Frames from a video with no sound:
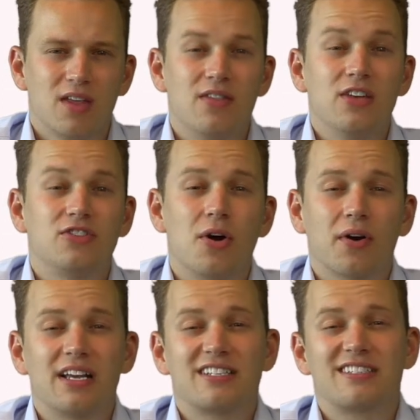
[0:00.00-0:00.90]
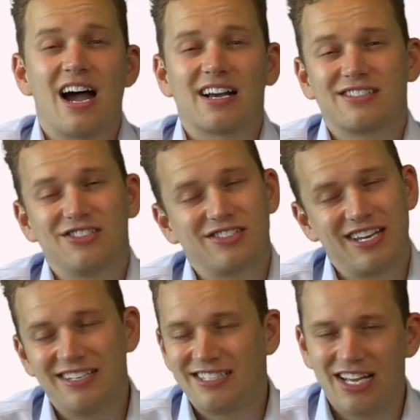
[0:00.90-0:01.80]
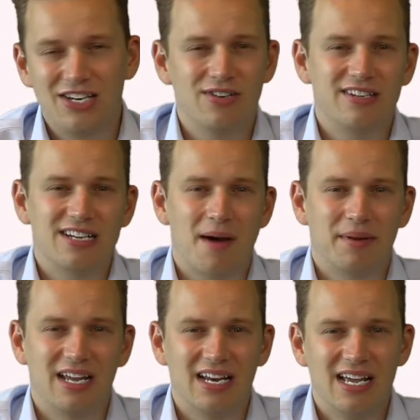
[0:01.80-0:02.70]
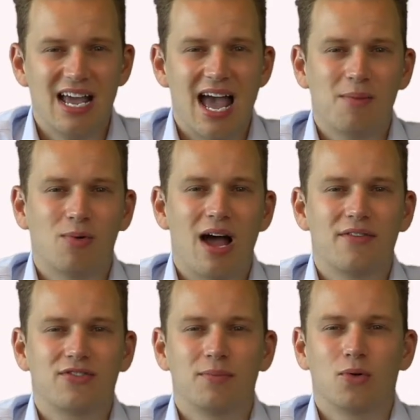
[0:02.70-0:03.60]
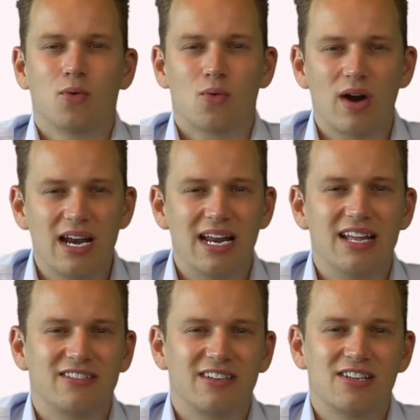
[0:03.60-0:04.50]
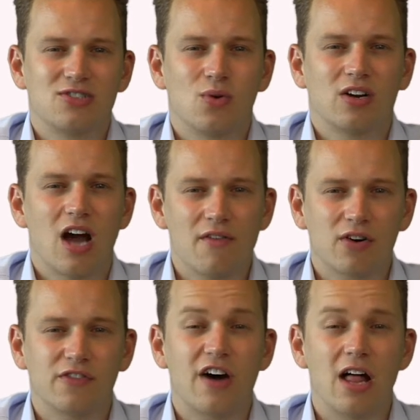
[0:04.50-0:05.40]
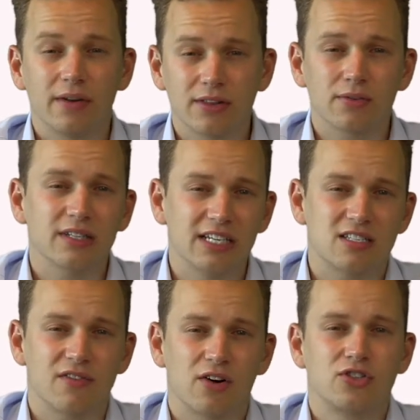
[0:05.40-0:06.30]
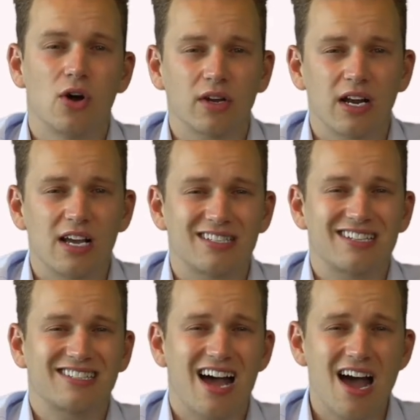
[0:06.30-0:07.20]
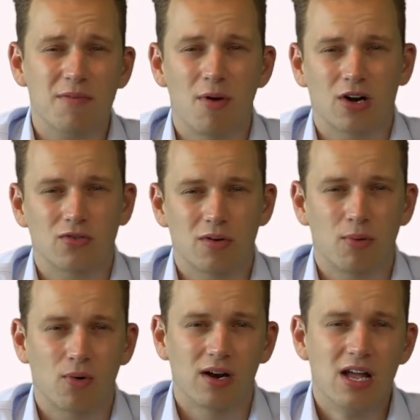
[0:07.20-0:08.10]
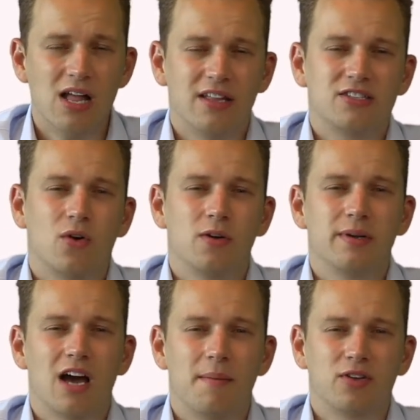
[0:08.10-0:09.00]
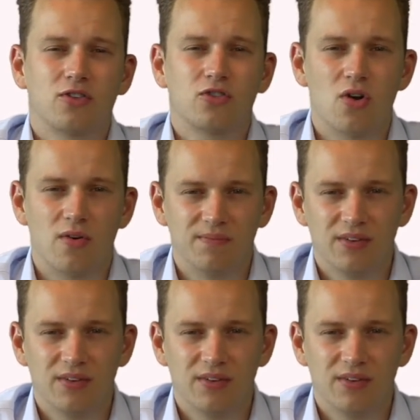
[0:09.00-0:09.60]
These tokenized stocks just continue to dominate, and we'll have some great insights to uncover following the release of our tokenized stock market report that's going to be coming soon.